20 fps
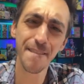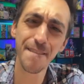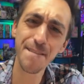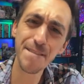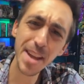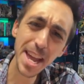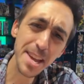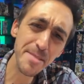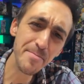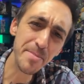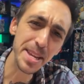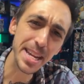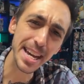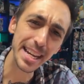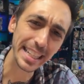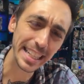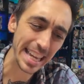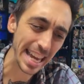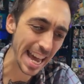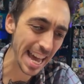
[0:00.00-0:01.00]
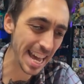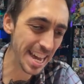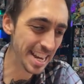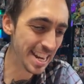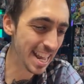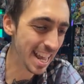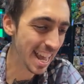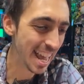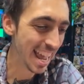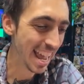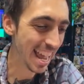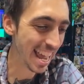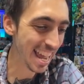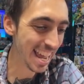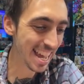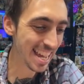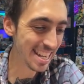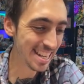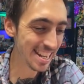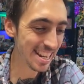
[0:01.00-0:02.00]
Vampy again,
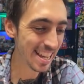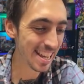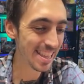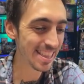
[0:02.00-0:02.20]
and